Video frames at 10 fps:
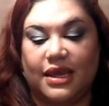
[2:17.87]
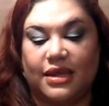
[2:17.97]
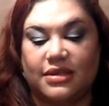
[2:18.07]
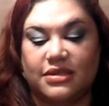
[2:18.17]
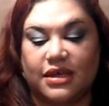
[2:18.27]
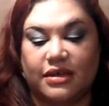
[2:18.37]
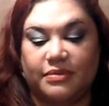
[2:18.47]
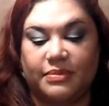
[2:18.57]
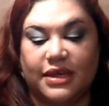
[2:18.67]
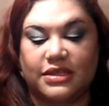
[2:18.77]
and
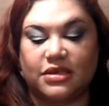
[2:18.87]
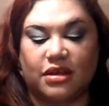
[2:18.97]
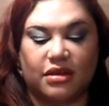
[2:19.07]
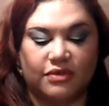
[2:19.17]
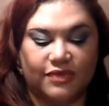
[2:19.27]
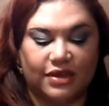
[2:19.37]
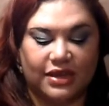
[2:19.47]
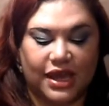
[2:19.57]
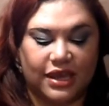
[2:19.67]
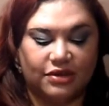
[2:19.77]
it's called
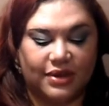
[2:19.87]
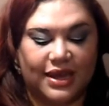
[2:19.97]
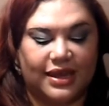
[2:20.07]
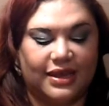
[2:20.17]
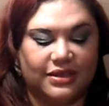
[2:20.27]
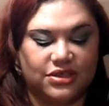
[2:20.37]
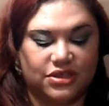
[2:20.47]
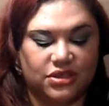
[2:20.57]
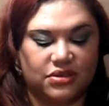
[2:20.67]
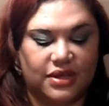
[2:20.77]
Volcano
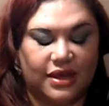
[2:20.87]
Ash